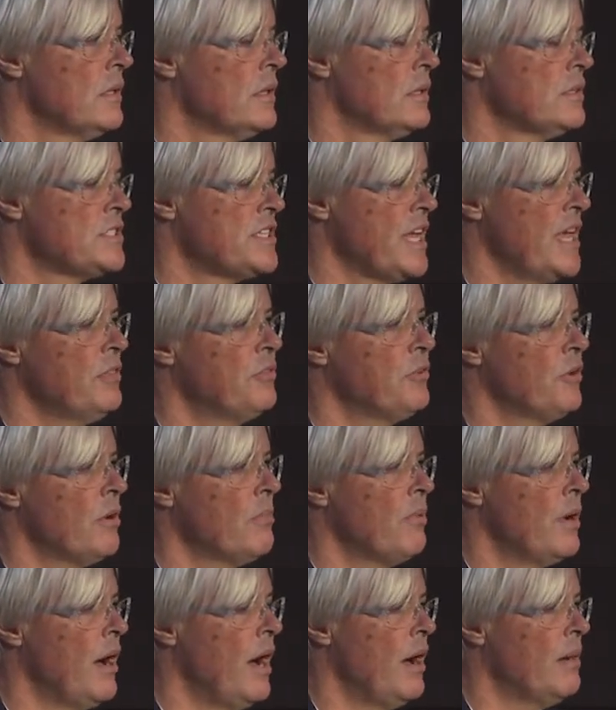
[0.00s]

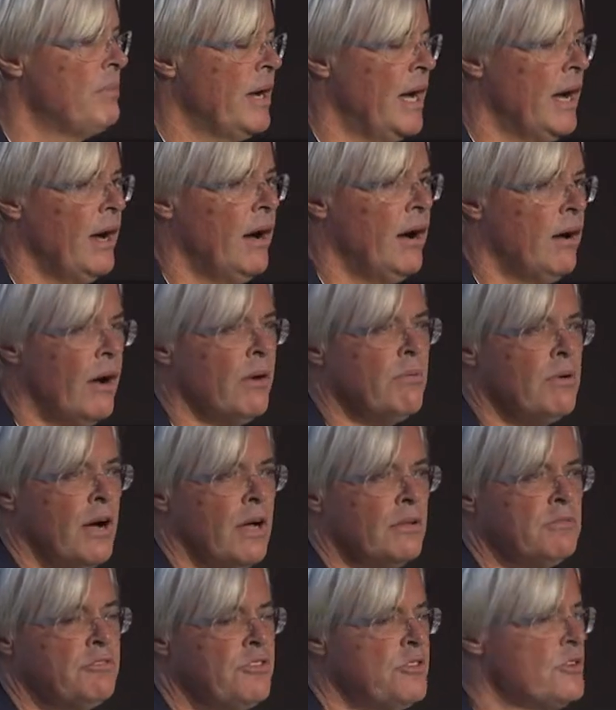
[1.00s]
centered
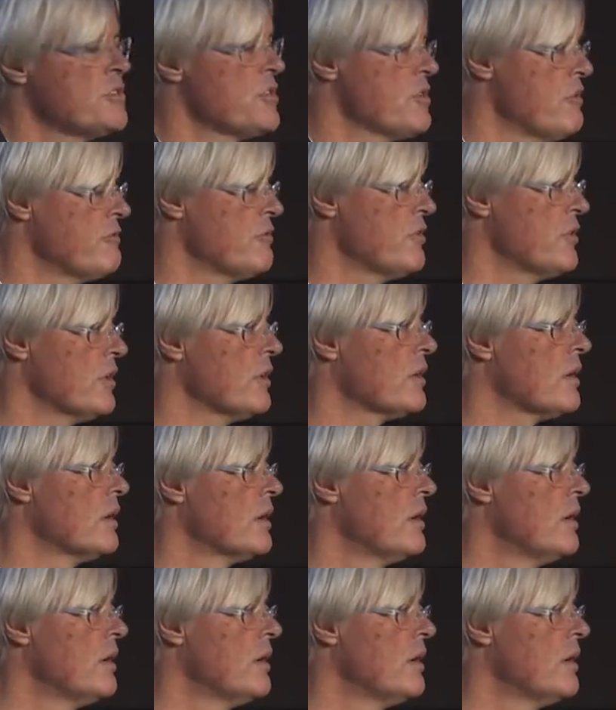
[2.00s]
around future of work.